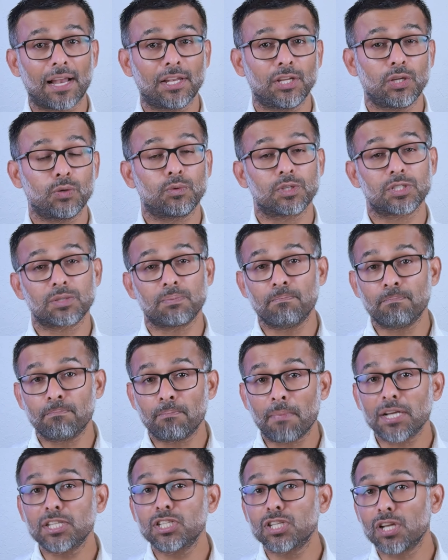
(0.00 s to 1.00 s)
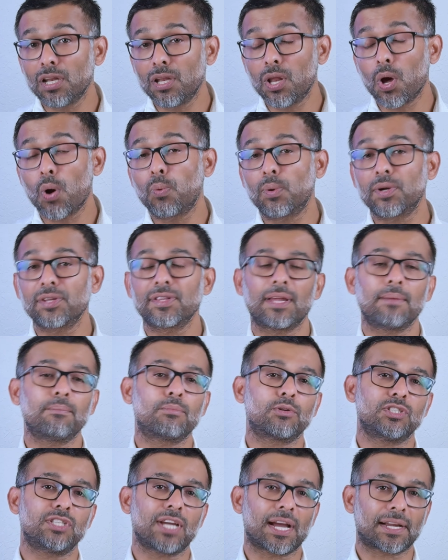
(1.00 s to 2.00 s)
value was much lower than
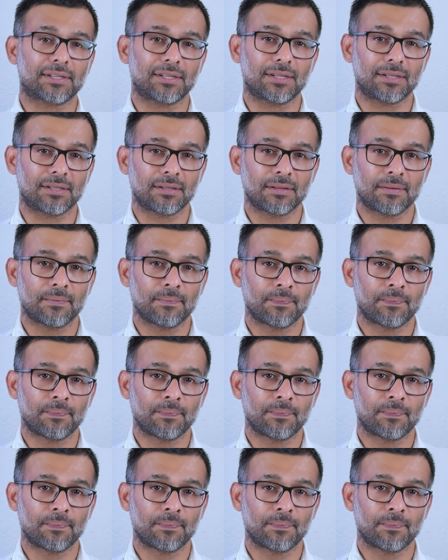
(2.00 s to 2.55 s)
projected.